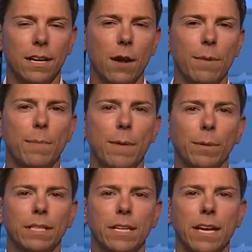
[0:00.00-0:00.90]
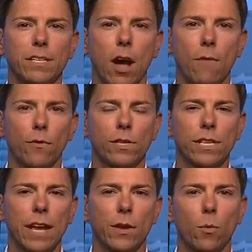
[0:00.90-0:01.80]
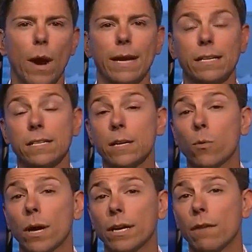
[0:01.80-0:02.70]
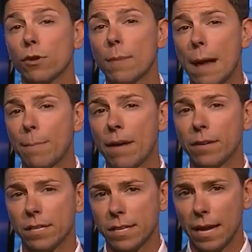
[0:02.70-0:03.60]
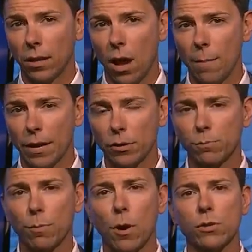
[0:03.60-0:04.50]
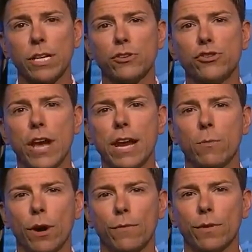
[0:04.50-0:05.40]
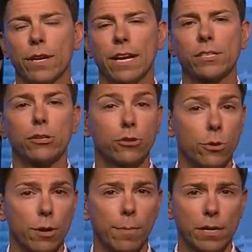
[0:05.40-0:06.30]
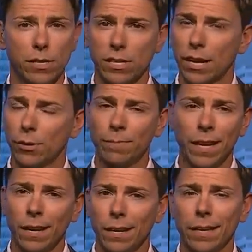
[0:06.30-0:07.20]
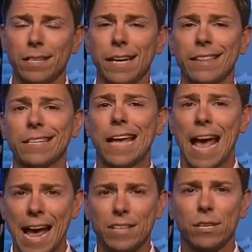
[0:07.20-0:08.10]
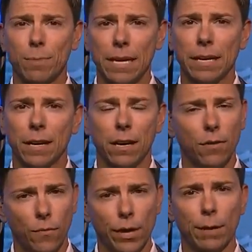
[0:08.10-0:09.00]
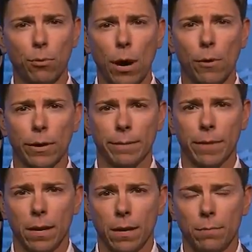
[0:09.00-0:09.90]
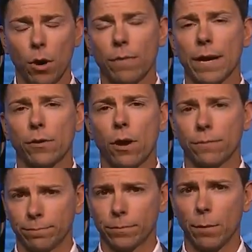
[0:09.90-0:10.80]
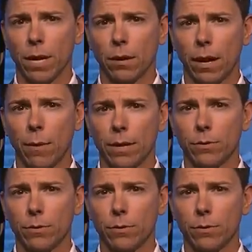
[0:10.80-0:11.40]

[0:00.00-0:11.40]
Now, many people at today's conference say they're waiting to see what Governor Matt Bevin and state lawmakers propose in January for the next two-year budget cycle. They say this has to be a funding priority. Mark Vanderhoff, WLKY